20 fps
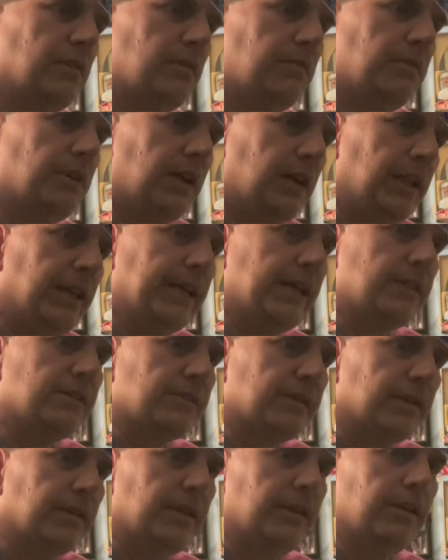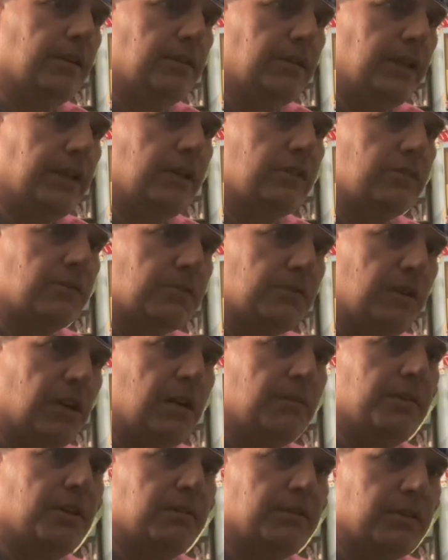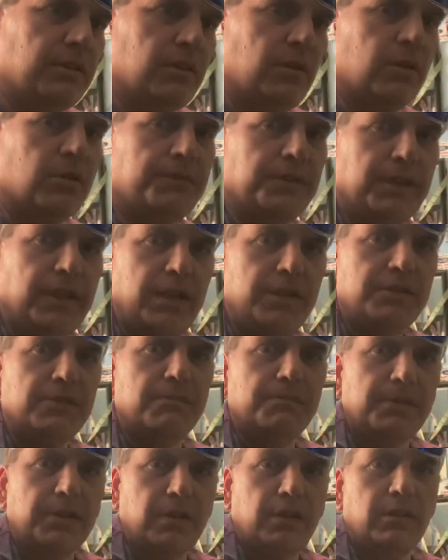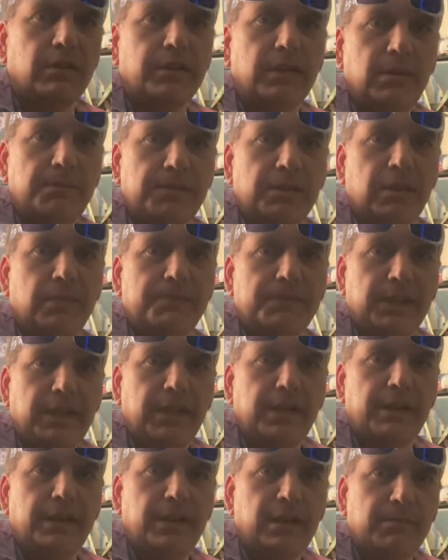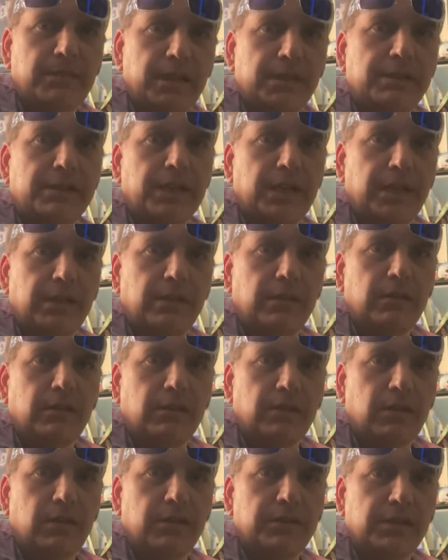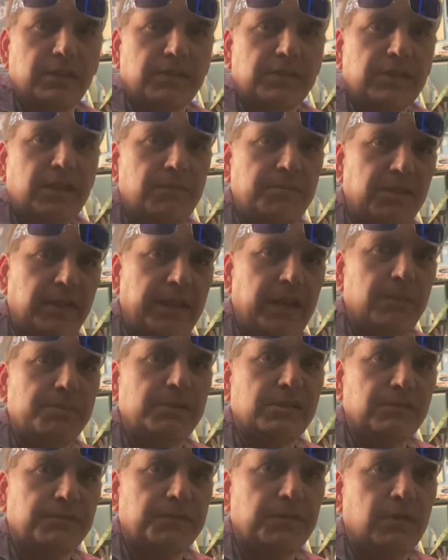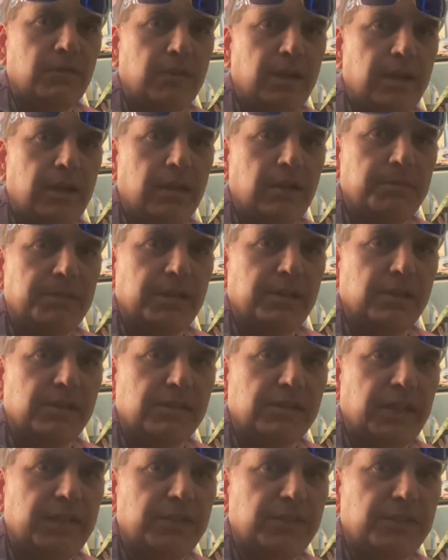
Well, like I said, hit like, subscribe, hit the notification bell. I'll keep you updated on my channel and all this. I've been absent for a while because I